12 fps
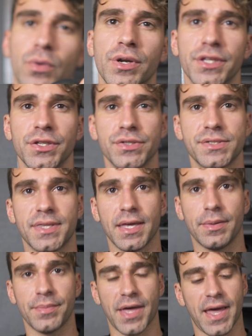want to use
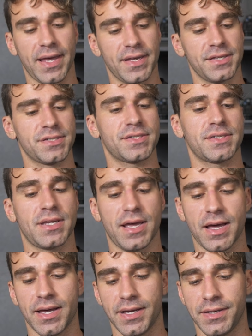them as
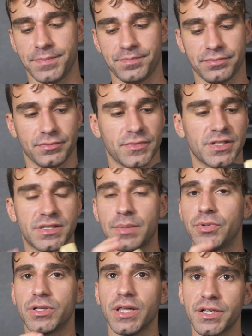
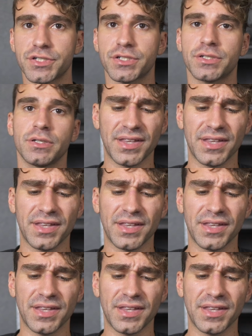double clutch,